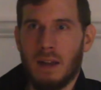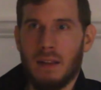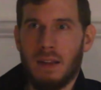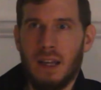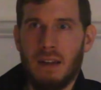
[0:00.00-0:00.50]

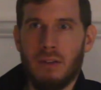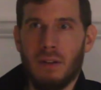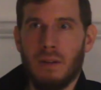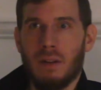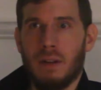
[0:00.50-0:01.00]
The
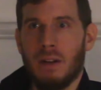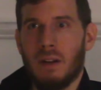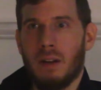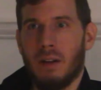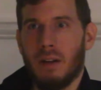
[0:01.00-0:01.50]
evil
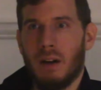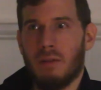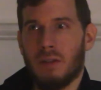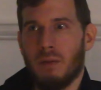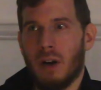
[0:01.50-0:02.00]

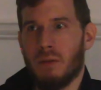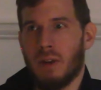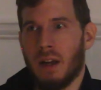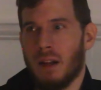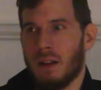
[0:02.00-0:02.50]
of the one who
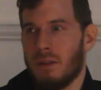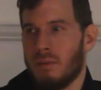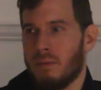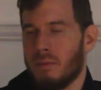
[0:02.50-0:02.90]
killed